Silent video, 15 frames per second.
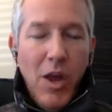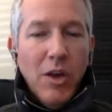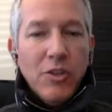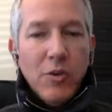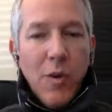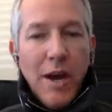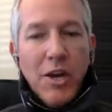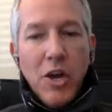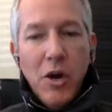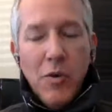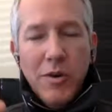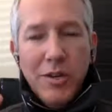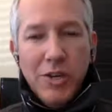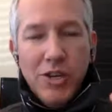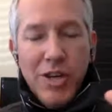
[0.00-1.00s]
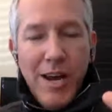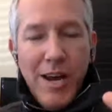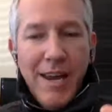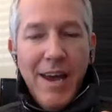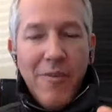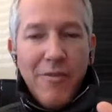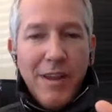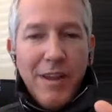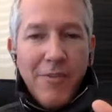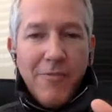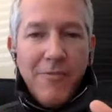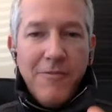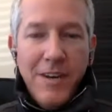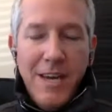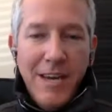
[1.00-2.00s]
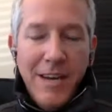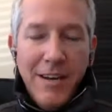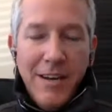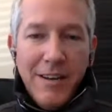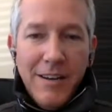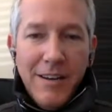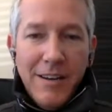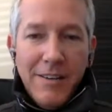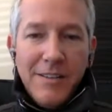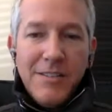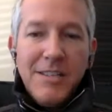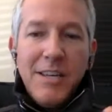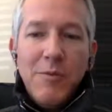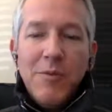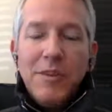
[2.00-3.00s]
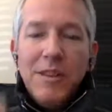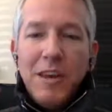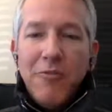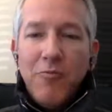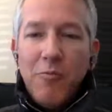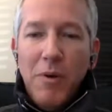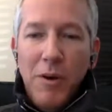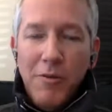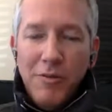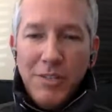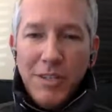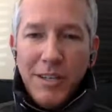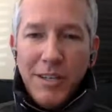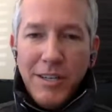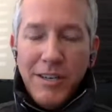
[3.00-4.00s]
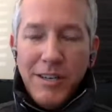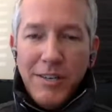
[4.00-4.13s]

So I go to check out their feed to see what they've posted,